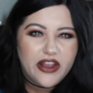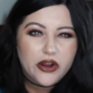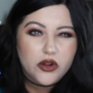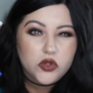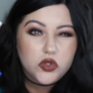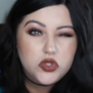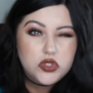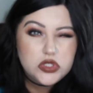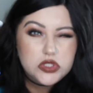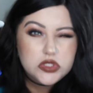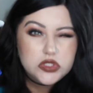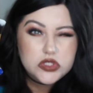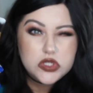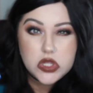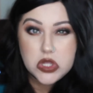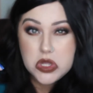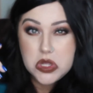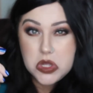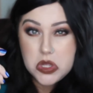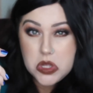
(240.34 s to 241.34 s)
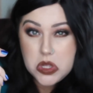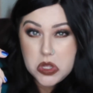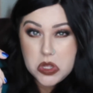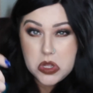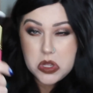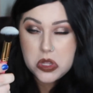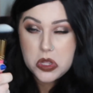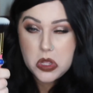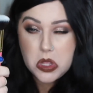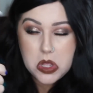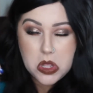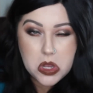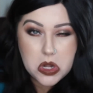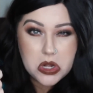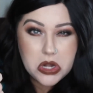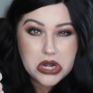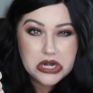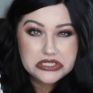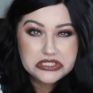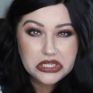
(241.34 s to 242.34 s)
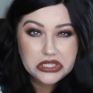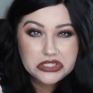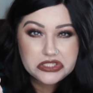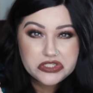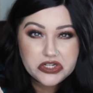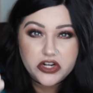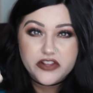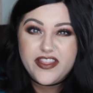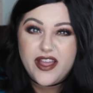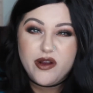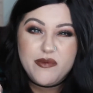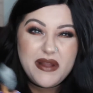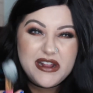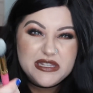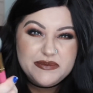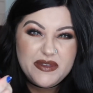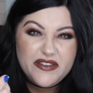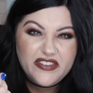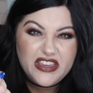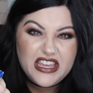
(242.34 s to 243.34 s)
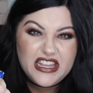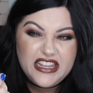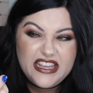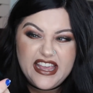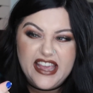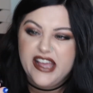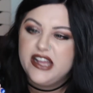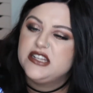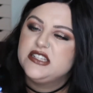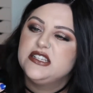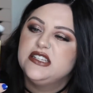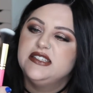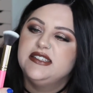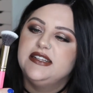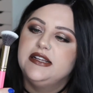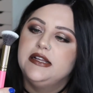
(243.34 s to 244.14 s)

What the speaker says: ferrules. I'm not exactly sure. That reminds me of a kitty cat.